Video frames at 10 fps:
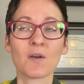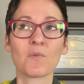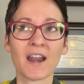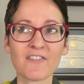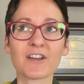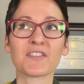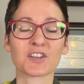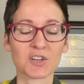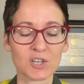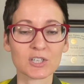when I found the
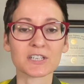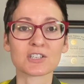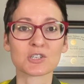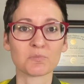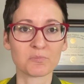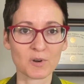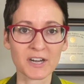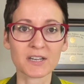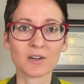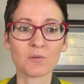courage to
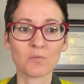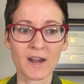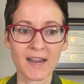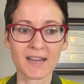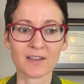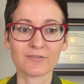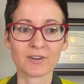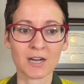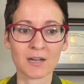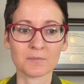break away
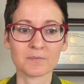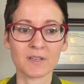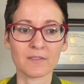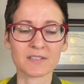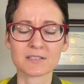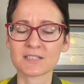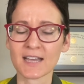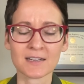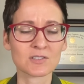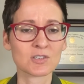from the
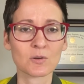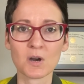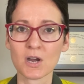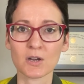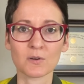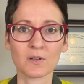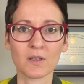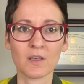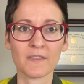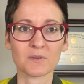status quo
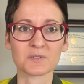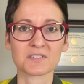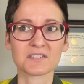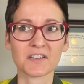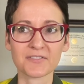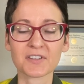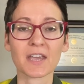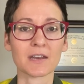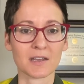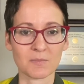that was
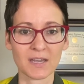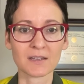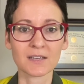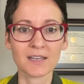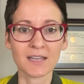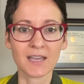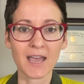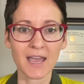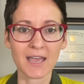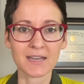suffocating me.
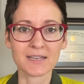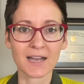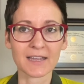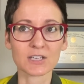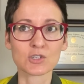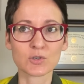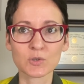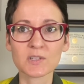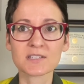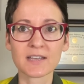And I could
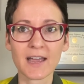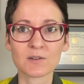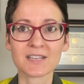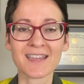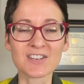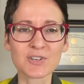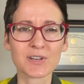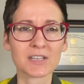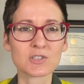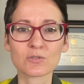truly say I was
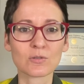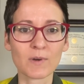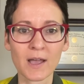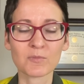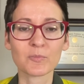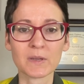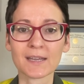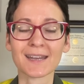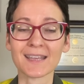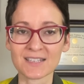entering into a realm of being
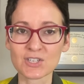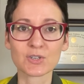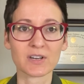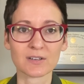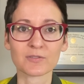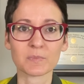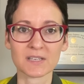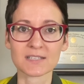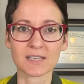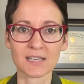an integrative
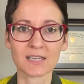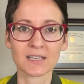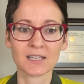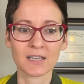P T.